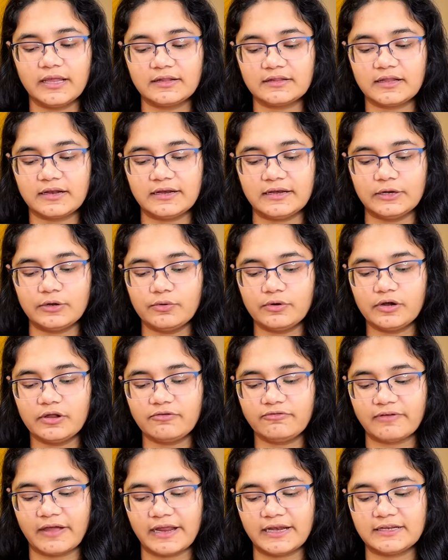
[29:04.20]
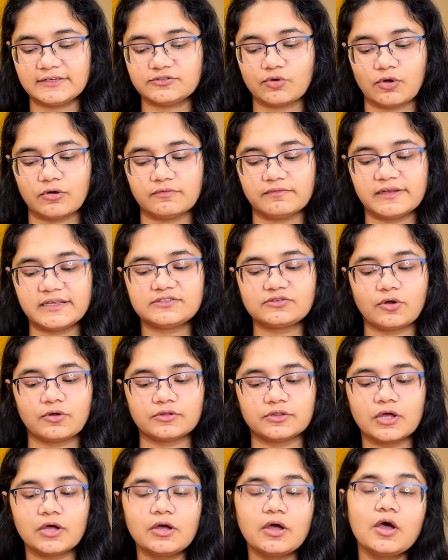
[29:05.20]
the nucleophile is always
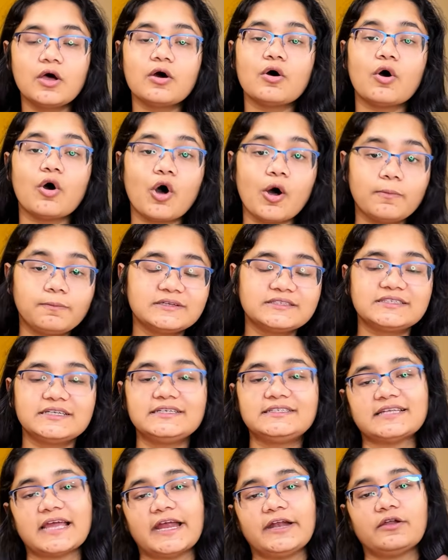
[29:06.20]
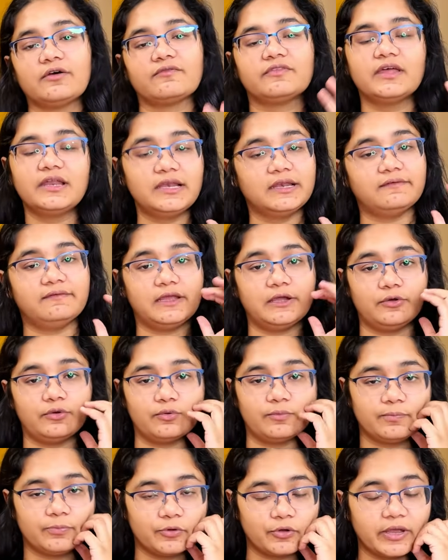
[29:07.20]
on the opposite side of the leaving group.
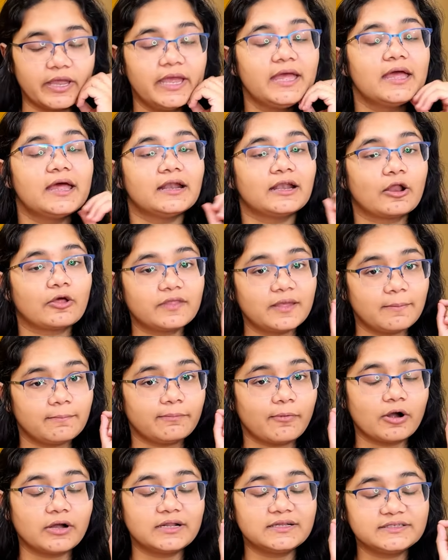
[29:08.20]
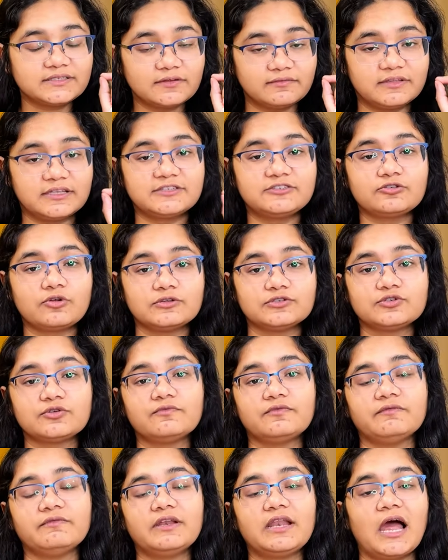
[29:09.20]
Okay, now the importance of this also
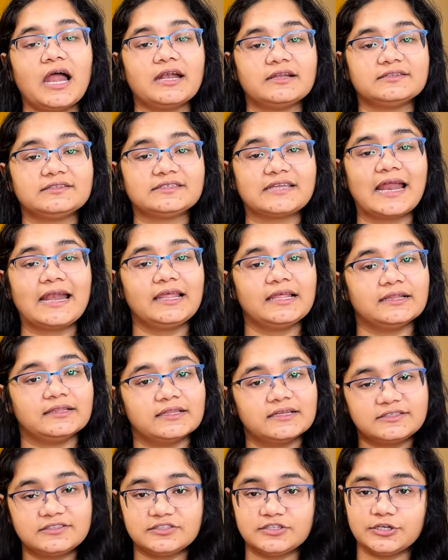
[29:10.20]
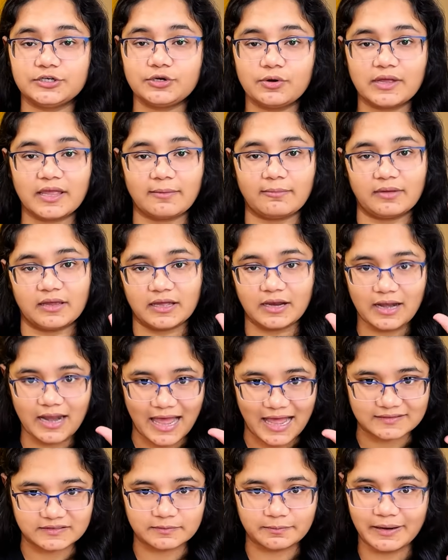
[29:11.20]
we will understand in the stereochemical
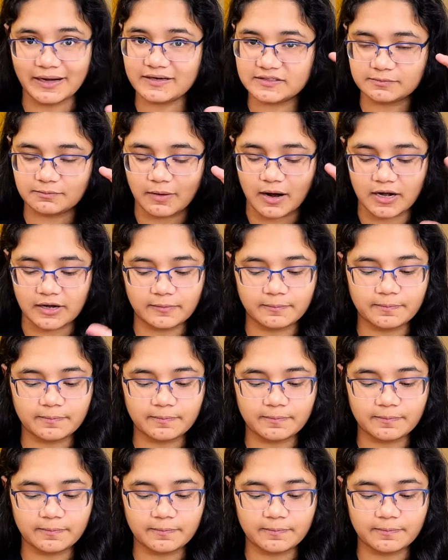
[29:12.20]
aspects part.